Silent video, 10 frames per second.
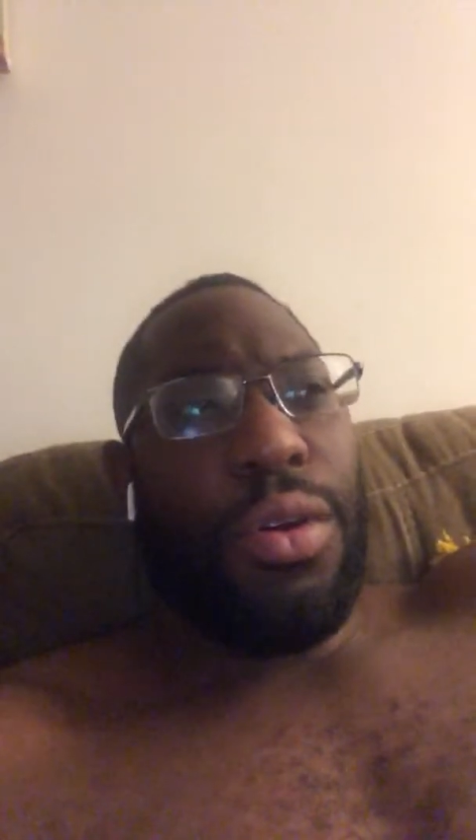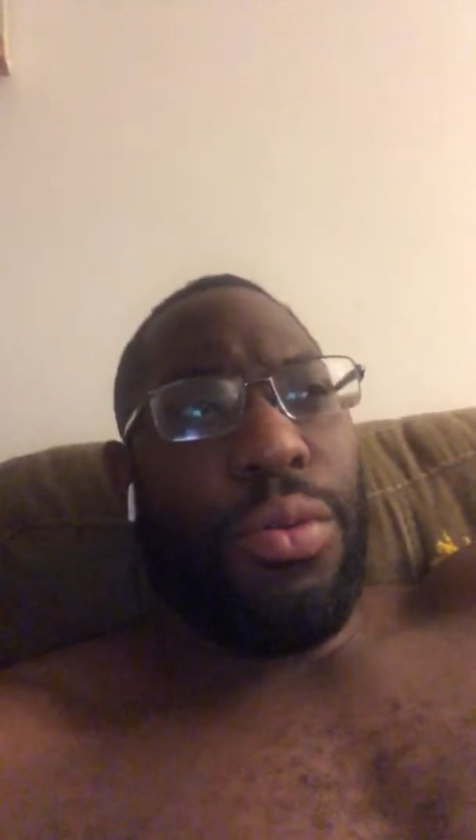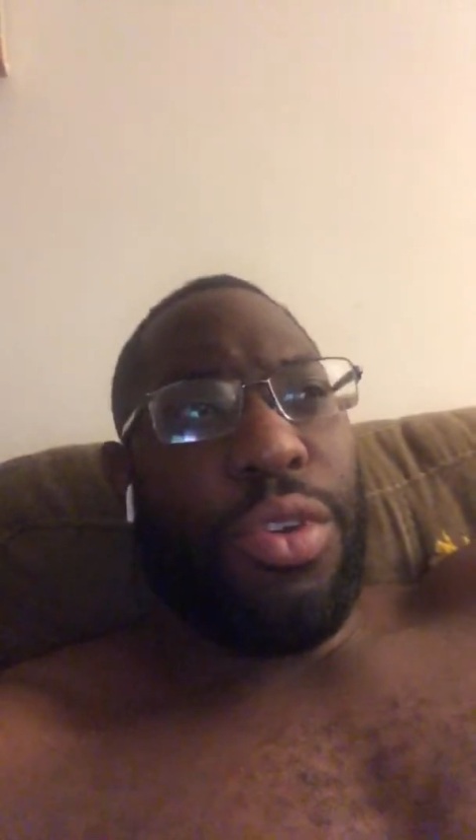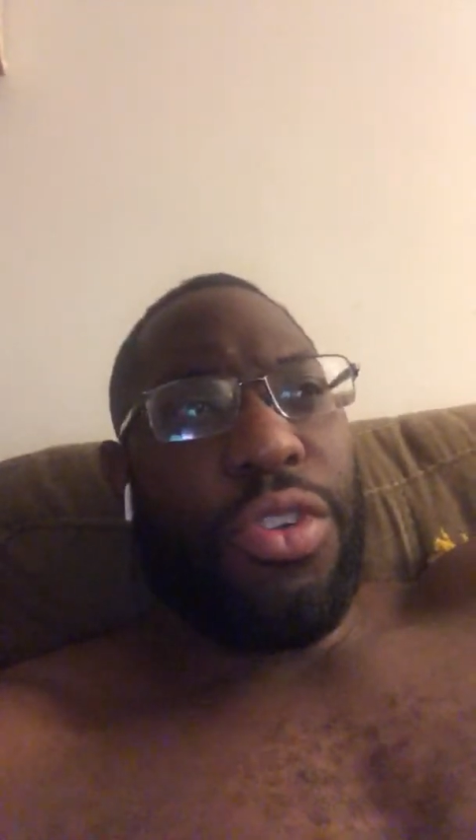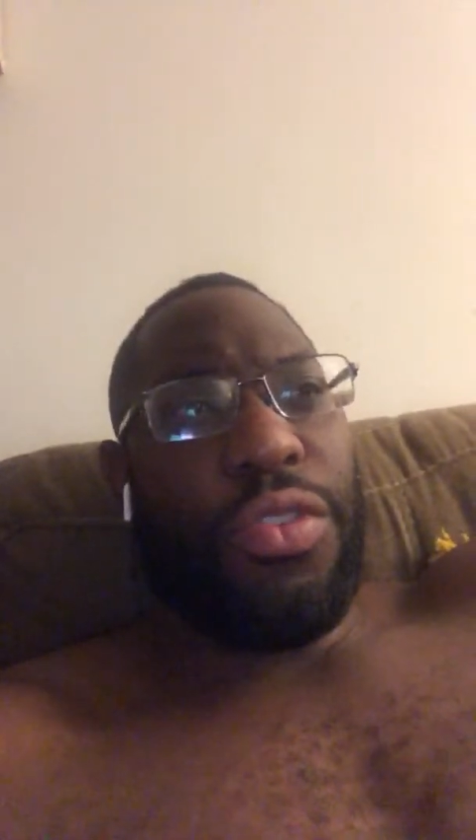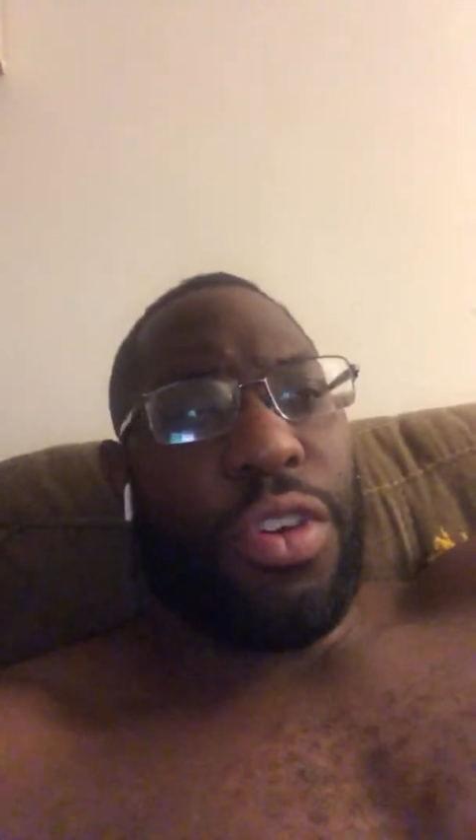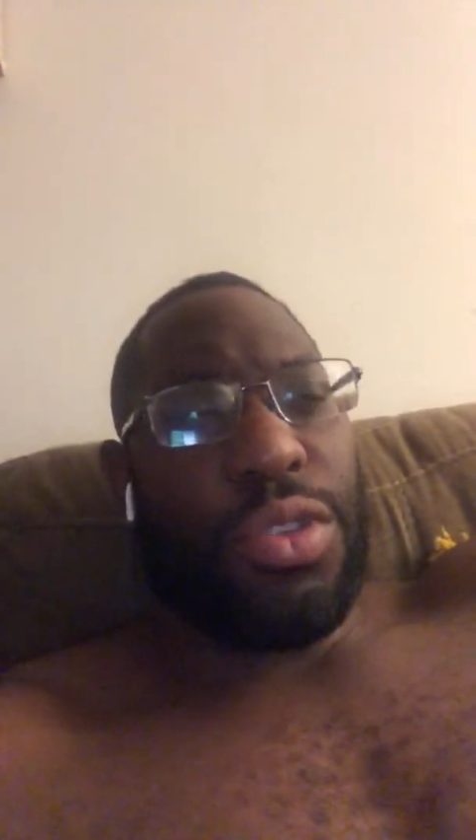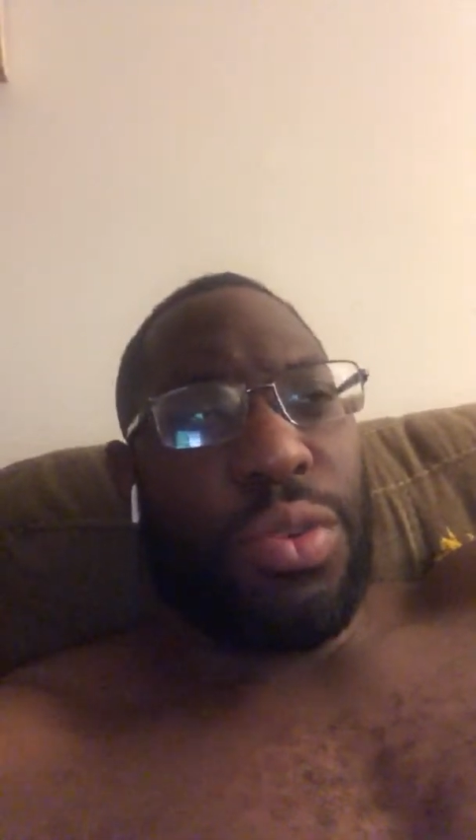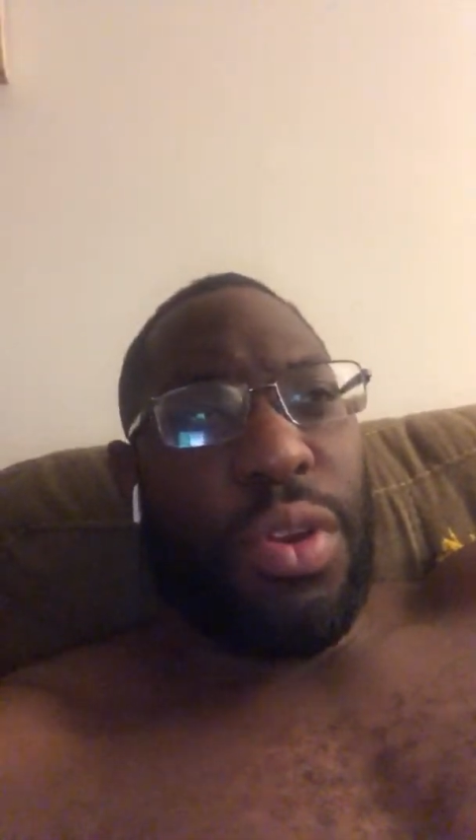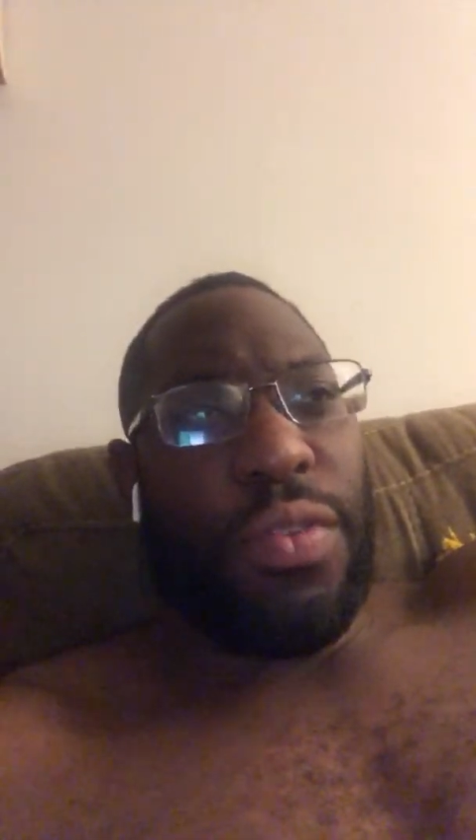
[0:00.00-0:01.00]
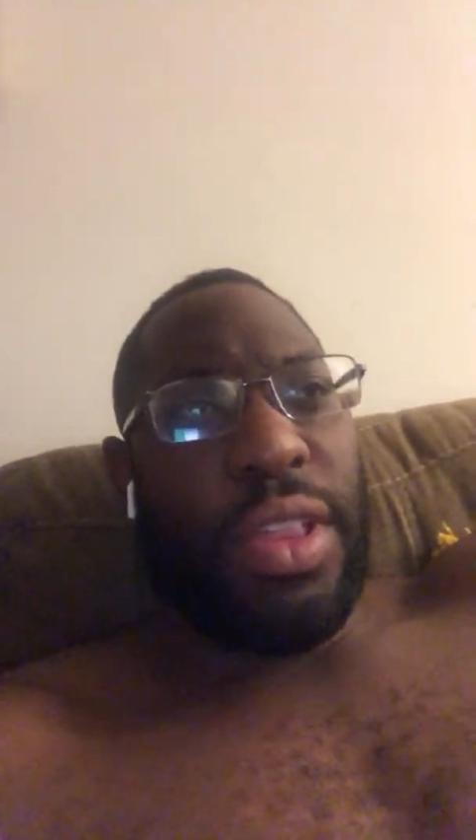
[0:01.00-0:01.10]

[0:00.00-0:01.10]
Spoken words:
when she first went over